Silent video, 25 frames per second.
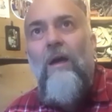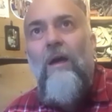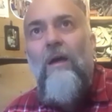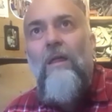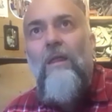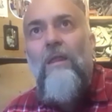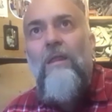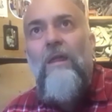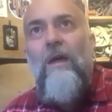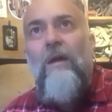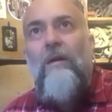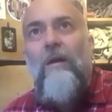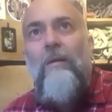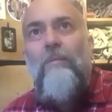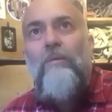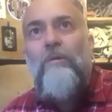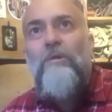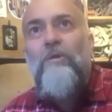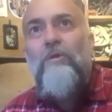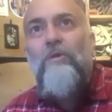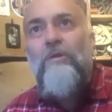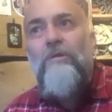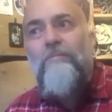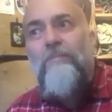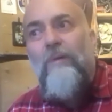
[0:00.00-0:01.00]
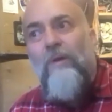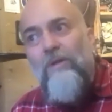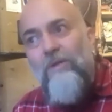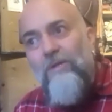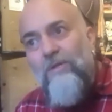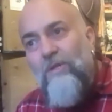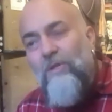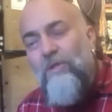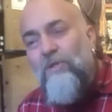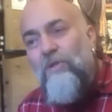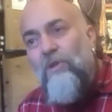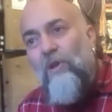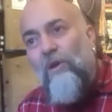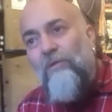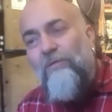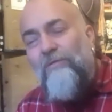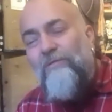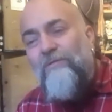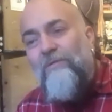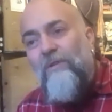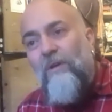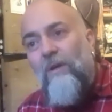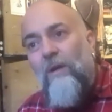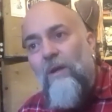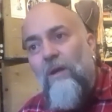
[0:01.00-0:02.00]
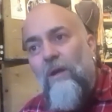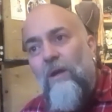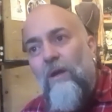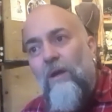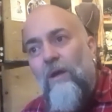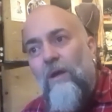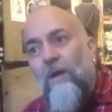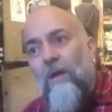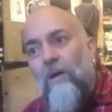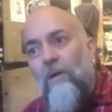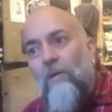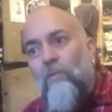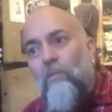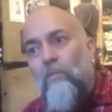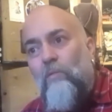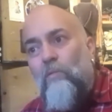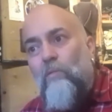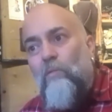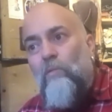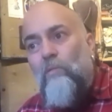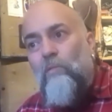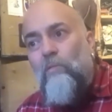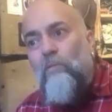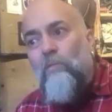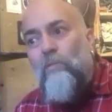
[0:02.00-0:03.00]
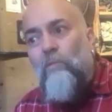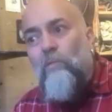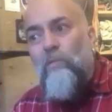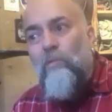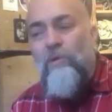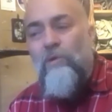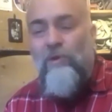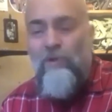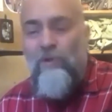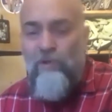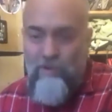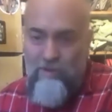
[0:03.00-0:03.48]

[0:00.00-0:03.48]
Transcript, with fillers: they're able to respond to stuff through